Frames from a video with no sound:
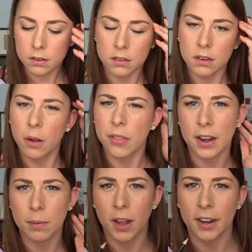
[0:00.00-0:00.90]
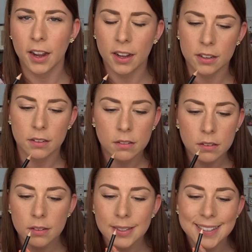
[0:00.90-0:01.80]
We'll start with the lip liner and
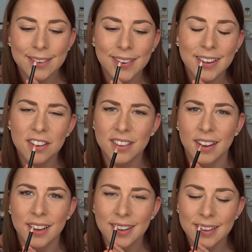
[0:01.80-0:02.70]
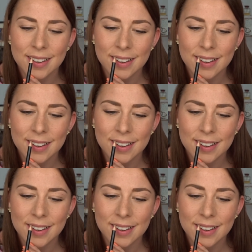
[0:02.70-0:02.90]
see what it looks like.